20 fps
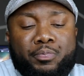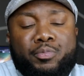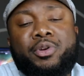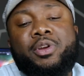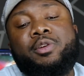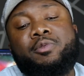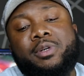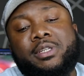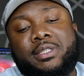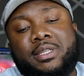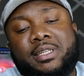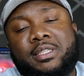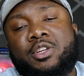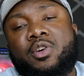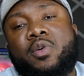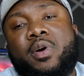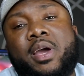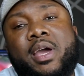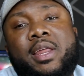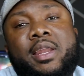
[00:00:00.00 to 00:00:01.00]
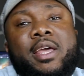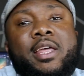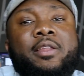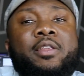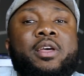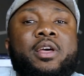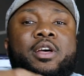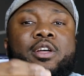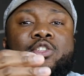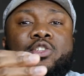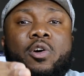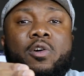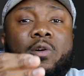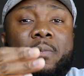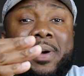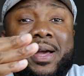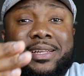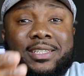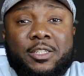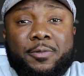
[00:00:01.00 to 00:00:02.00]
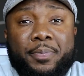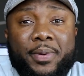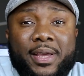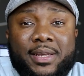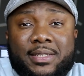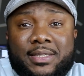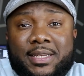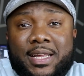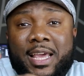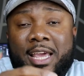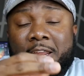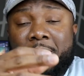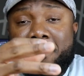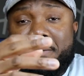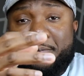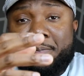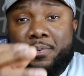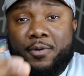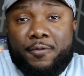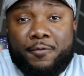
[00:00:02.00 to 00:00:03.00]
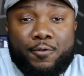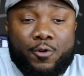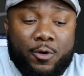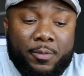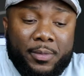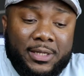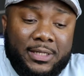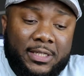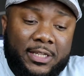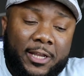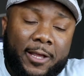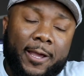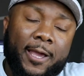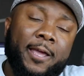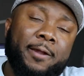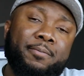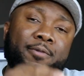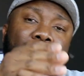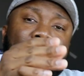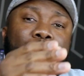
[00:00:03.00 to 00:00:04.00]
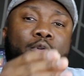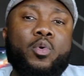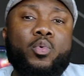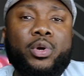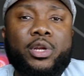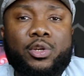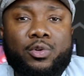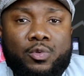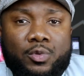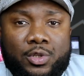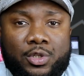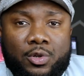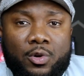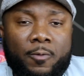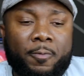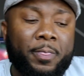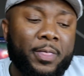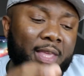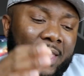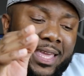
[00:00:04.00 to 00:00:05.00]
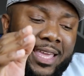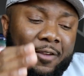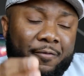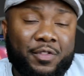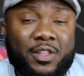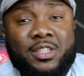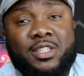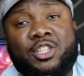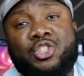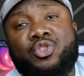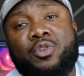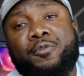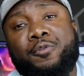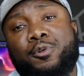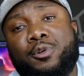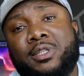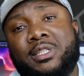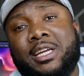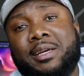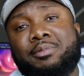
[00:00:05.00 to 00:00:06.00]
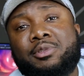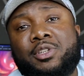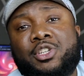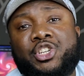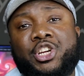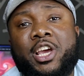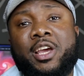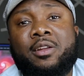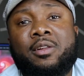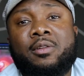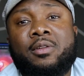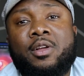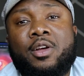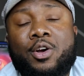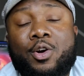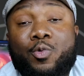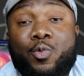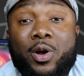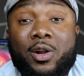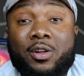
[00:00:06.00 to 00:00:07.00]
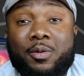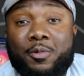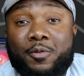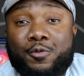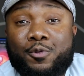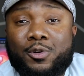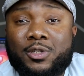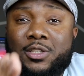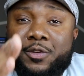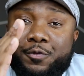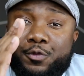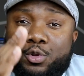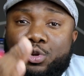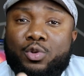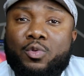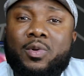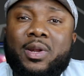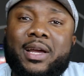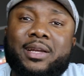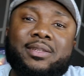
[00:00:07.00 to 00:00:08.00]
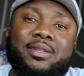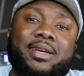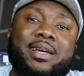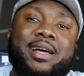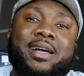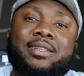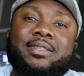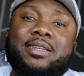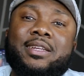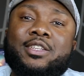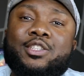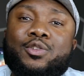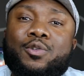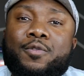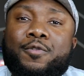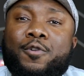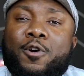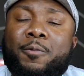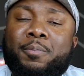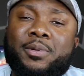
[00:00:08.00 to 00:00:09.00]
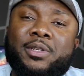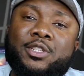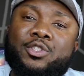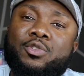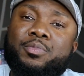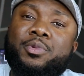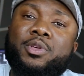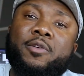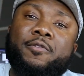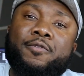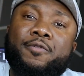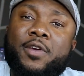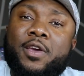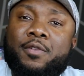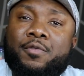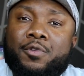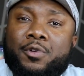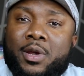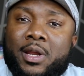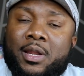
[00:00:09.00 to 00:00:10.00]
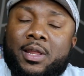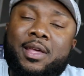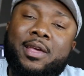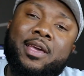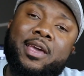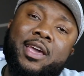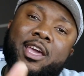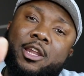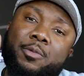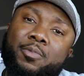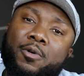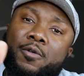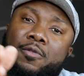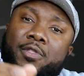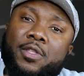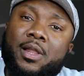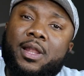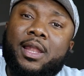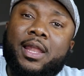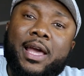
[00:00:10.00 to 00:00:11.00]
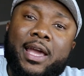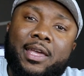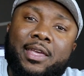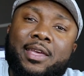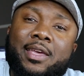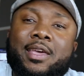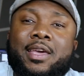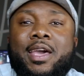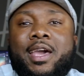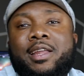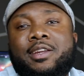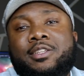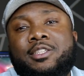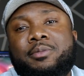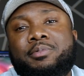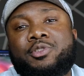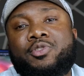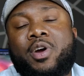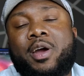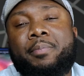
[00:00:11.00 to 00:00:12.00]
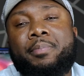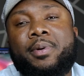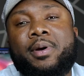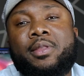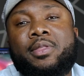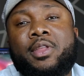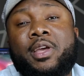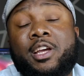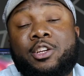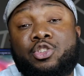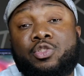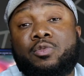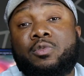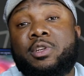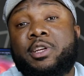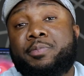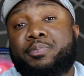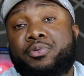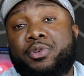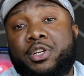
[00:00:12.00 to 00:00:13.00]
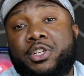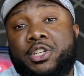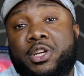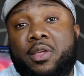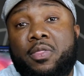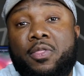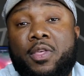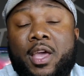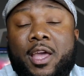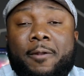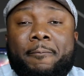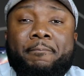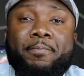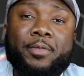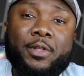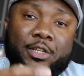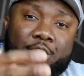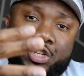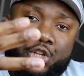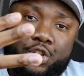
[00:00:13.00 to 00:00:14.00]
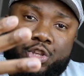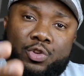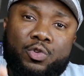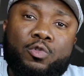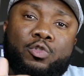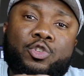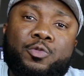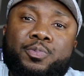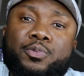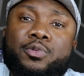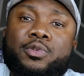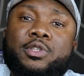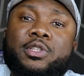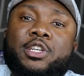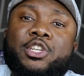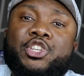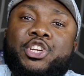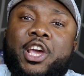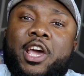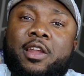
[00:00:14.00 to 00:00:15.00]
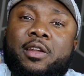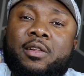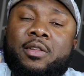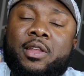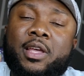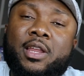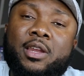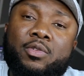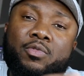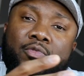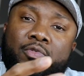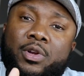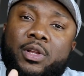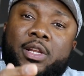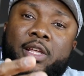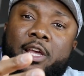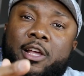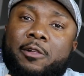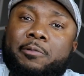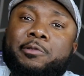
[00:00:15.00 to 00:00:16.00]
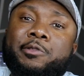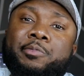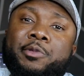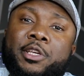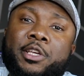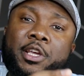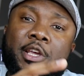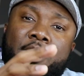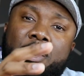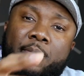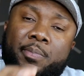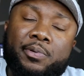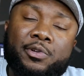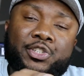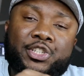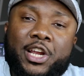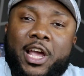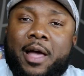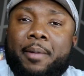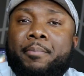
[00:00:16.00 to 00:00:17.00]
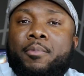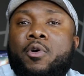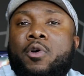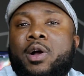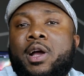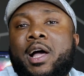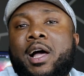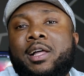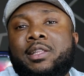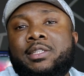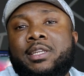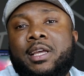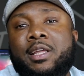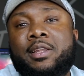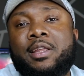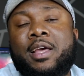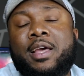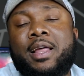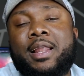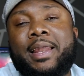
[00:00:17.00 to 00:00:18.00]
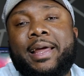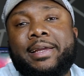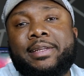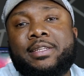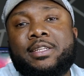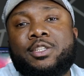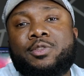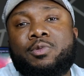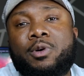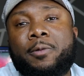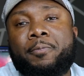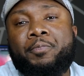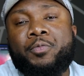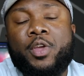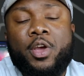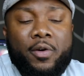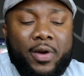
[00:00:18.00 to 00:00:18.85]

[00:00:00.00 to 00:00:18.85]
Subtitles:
But anyways, let's go ahead and talk about specs and performance here. And before we do so, if this is your first time to the channel, welcome. Of course, if you do like the content so far, please do me a favor and hit both the like and the subscribe button there. I truly appreciate that. It's a huge boost to the channel and it really helps me push out more content like this one.